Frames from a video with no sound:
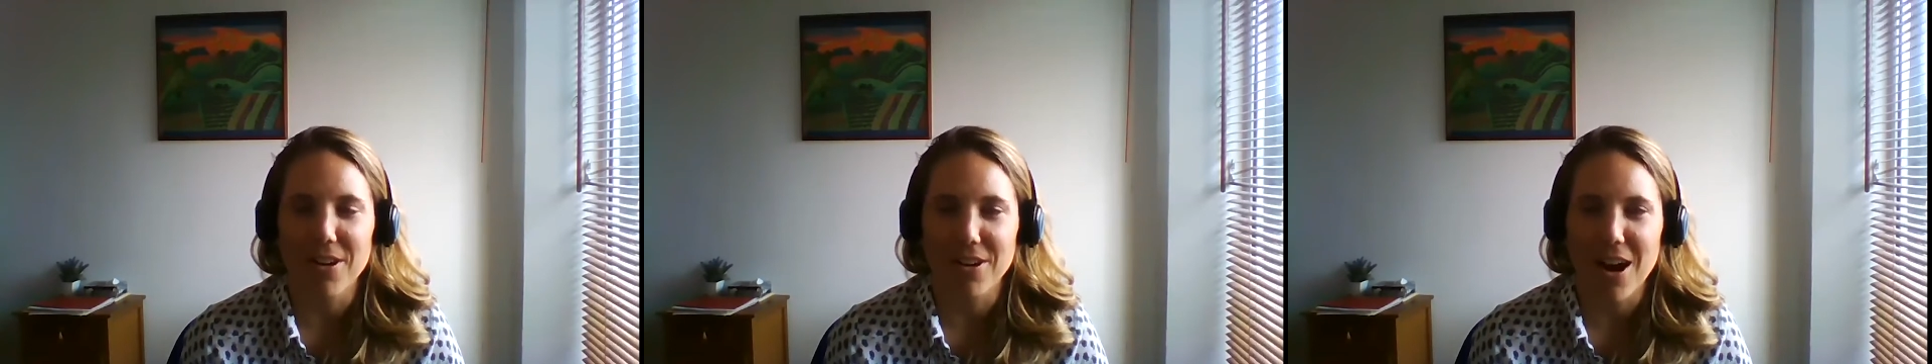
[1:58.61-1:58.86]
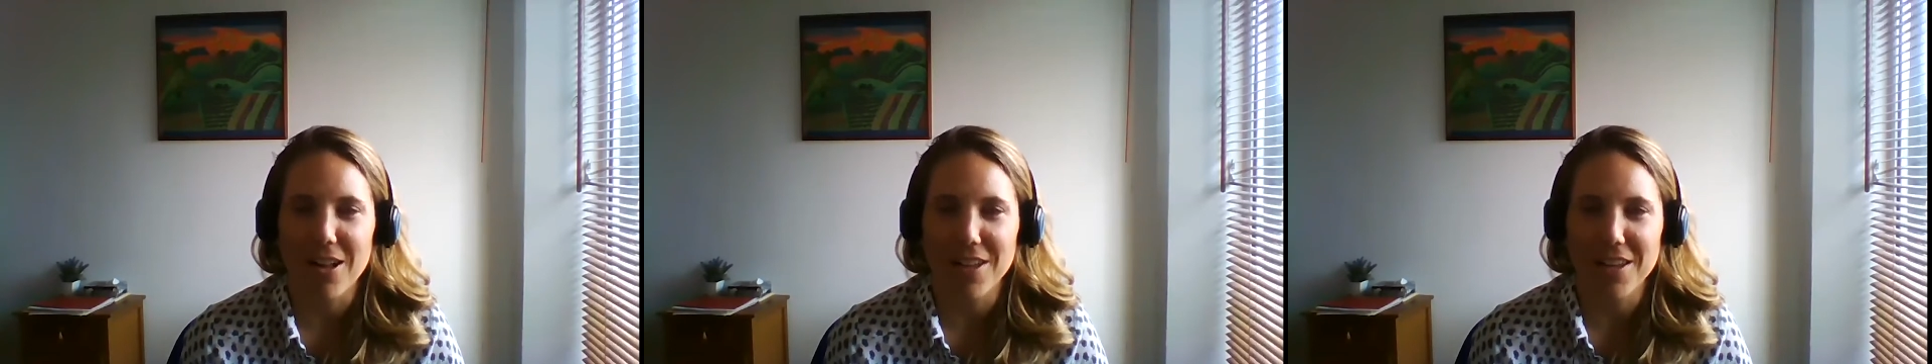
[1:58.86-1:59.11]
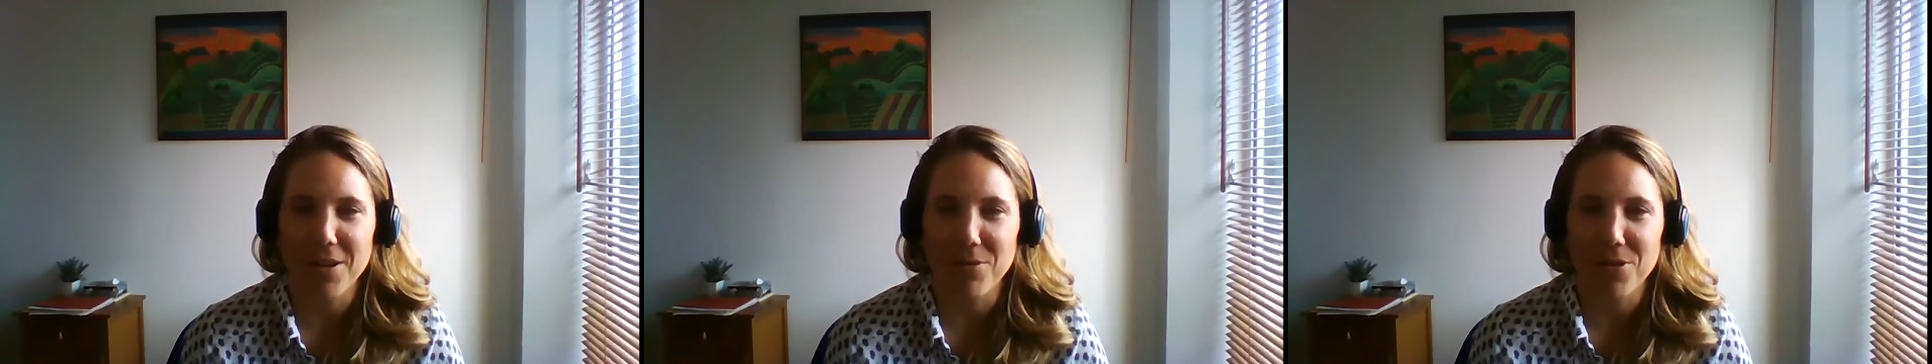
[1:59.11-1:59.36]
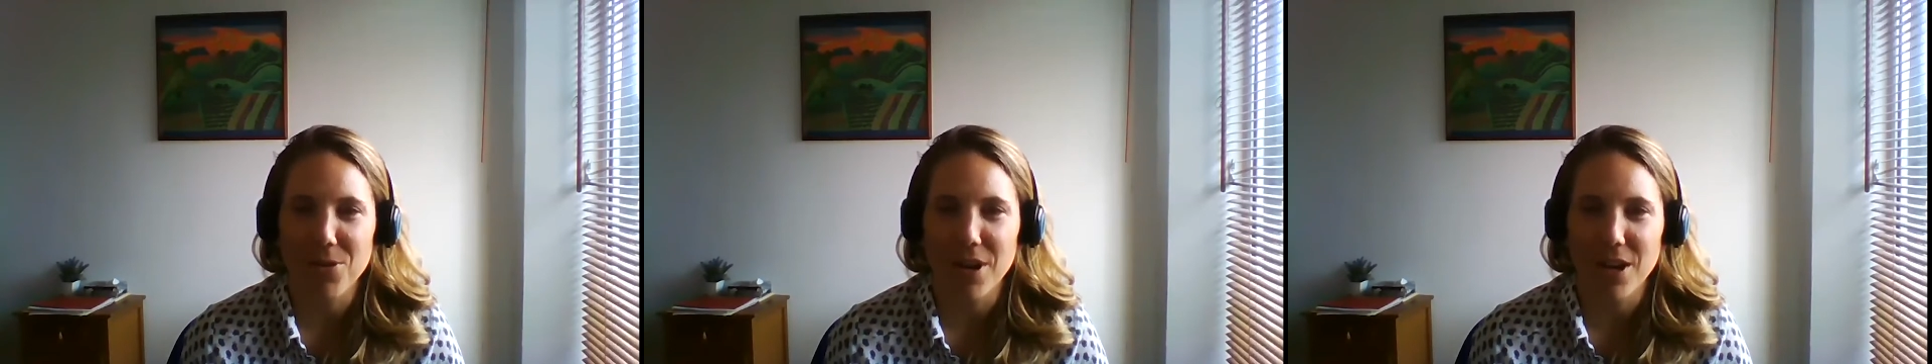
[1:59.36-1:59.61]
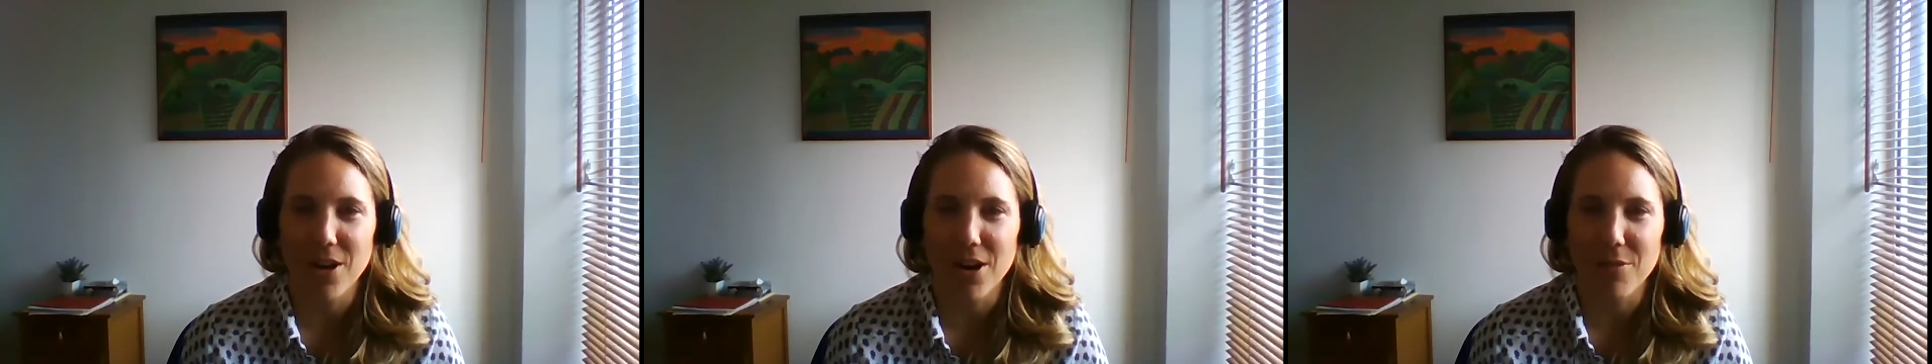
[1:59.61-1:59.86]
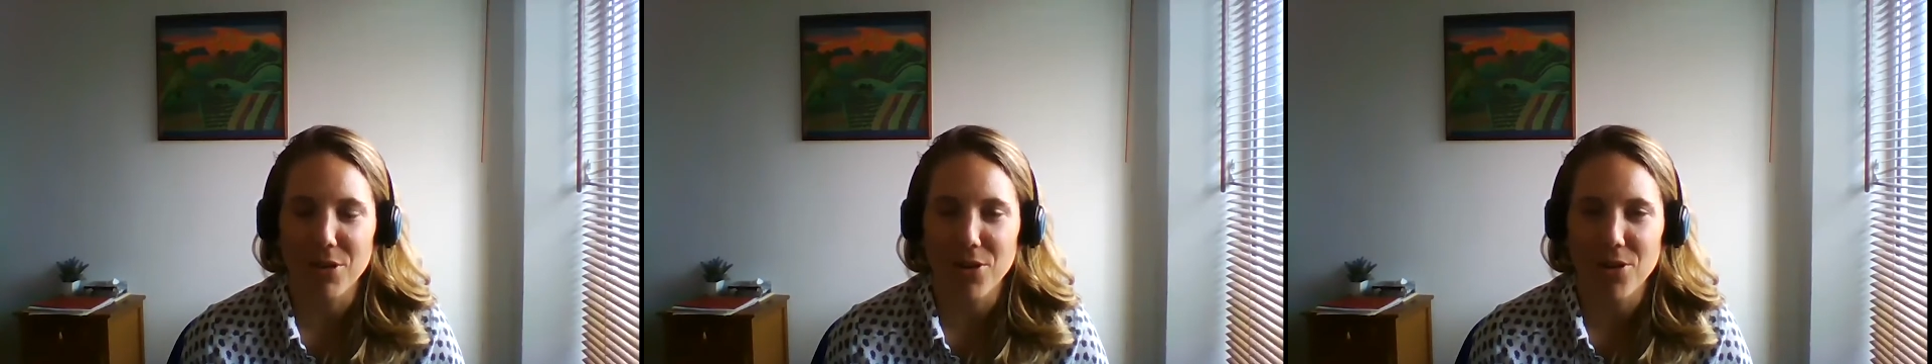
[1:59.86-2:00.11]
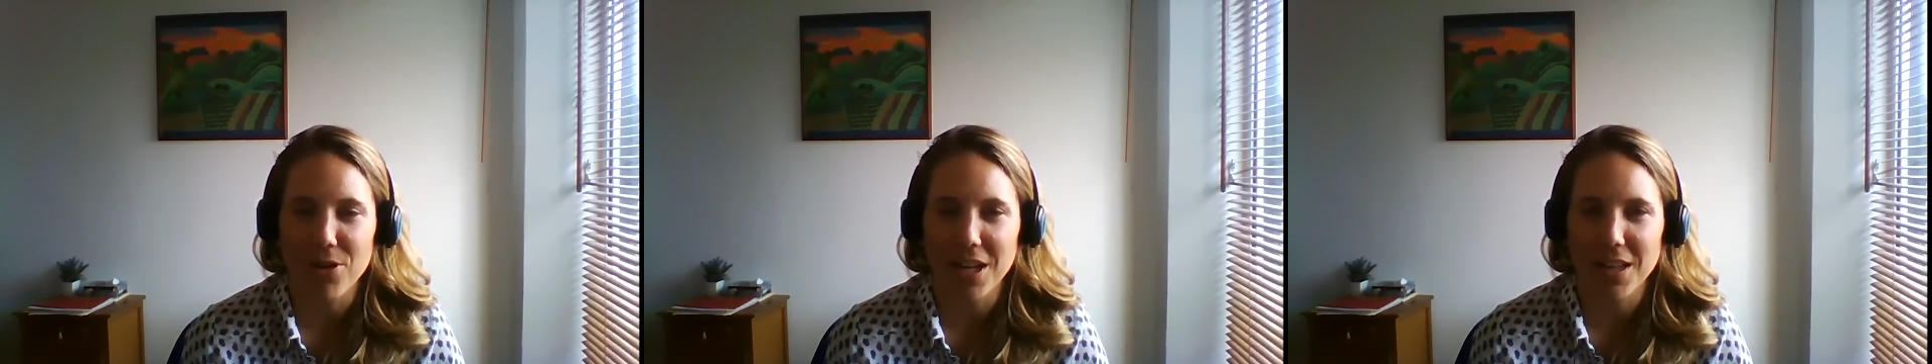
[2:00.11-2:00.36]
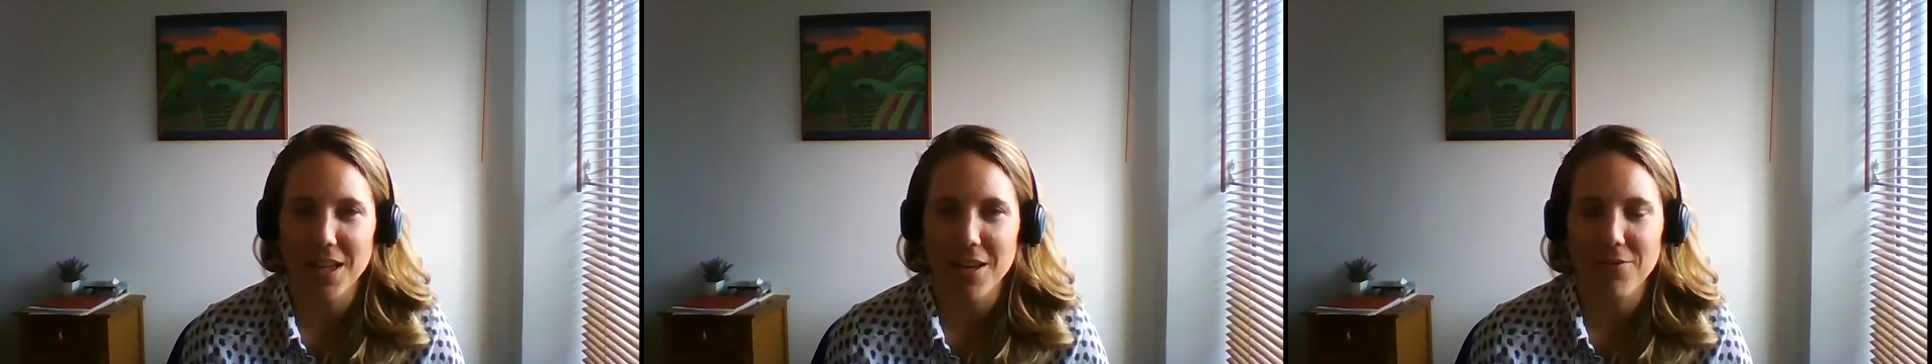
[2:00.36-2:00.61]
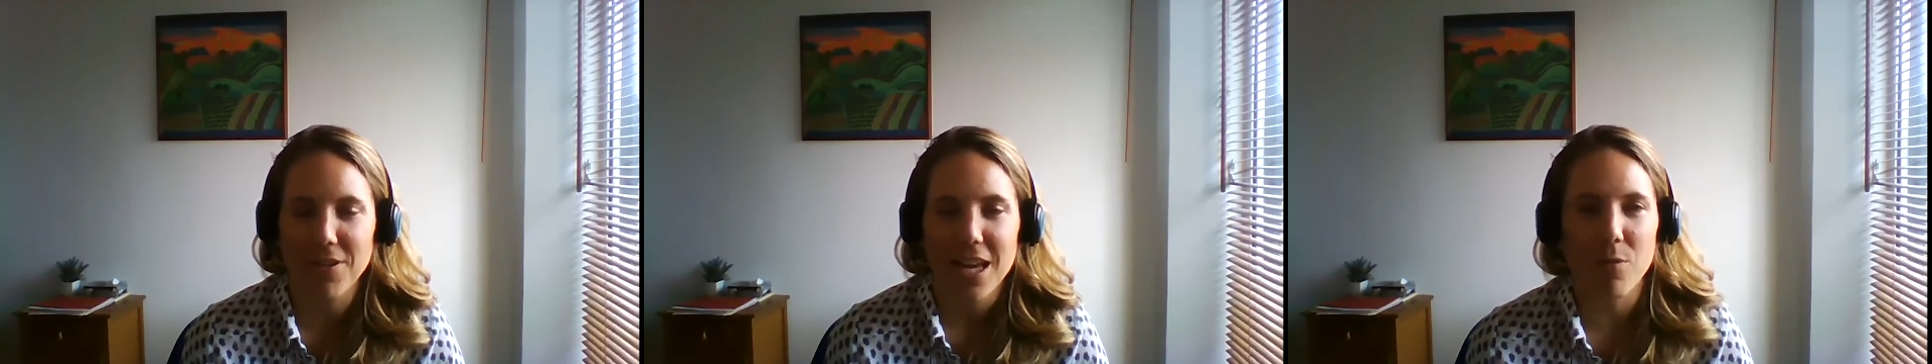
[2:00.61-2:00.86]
our colleagues that was going on maternity leave.